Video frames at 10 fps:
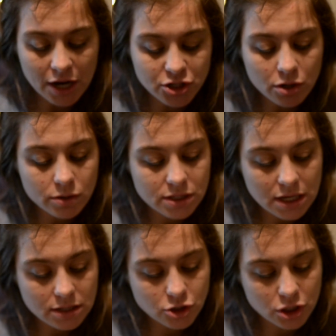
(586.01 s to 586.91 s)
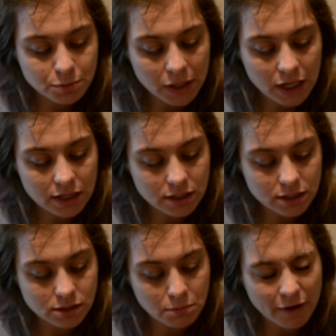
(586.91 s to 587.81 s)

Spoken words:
I chose this just because